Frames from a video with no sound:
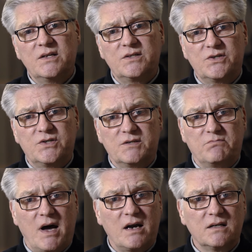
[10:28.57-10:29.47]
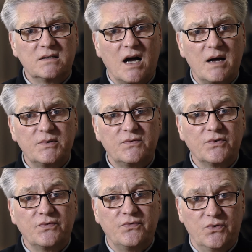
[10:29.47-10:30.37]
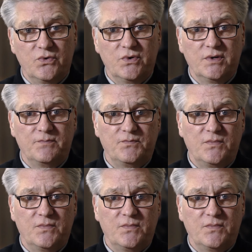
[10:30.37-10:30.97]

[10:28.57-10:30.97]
such as bottle tops for food.